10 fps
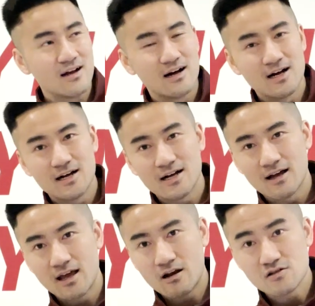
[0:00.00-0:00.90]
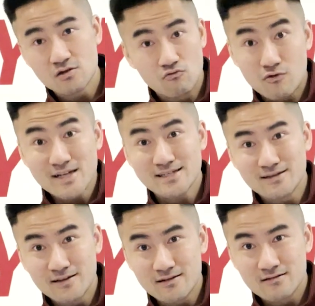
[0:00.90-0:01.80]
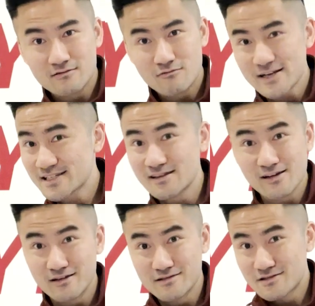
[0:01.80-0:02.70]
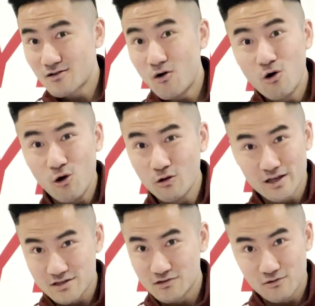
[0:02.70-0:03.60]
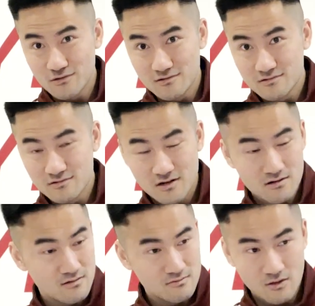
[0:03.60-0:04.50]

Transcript: And also wrestling. Wrestling is all external, right?